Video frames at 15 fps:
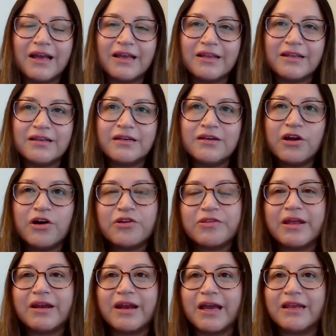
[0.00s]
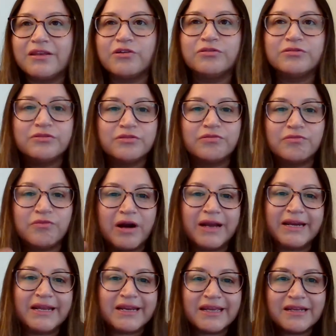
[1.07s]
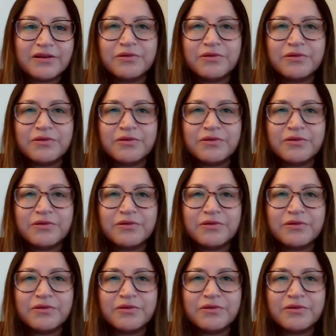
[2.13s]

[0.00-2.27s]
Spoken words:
I know that I don't wanted it,